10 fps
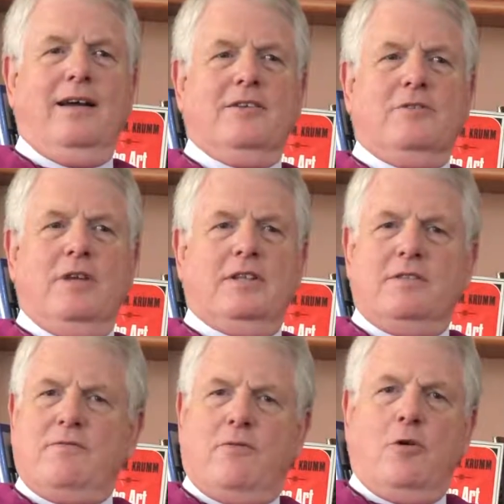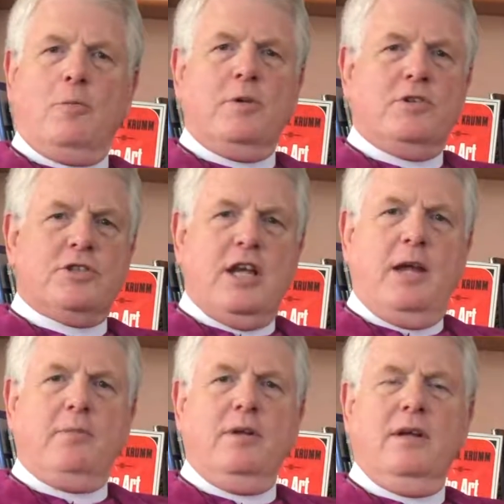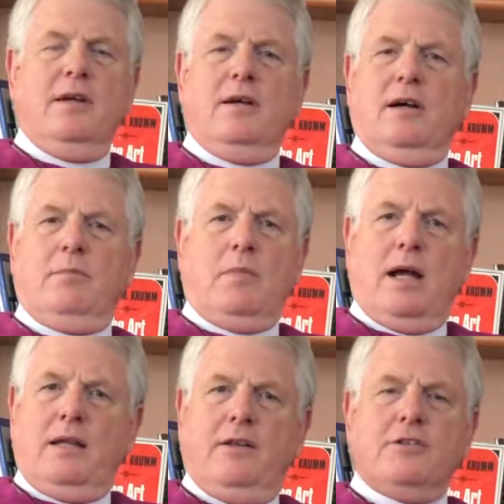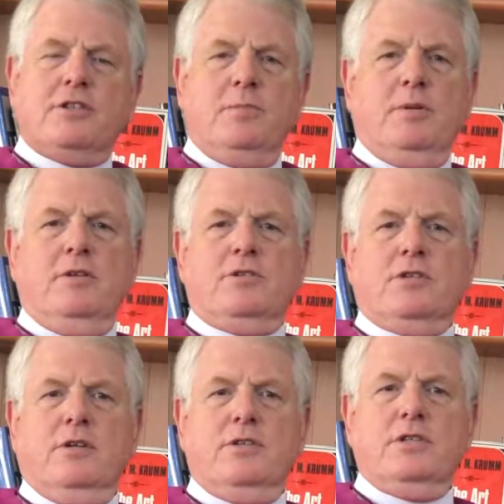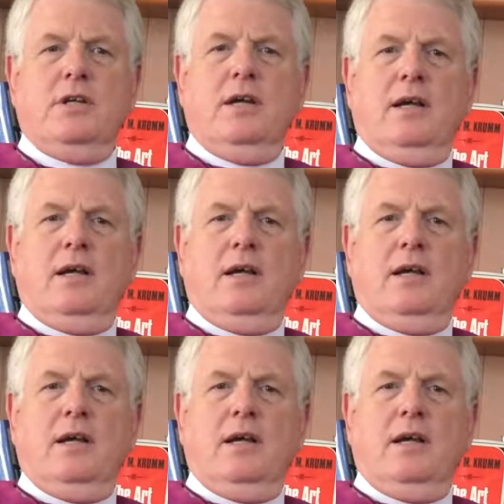It's informed and shaped my leadership in the church.